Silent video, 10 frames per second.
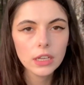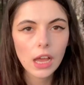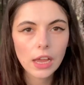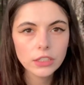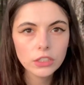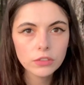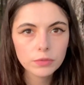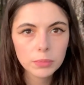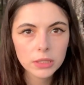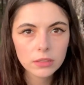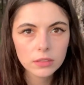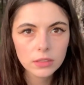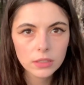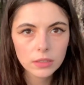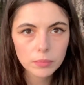and you've been
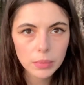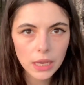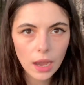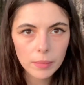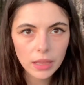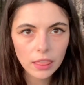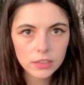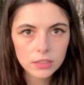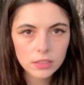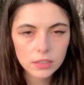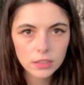becoming this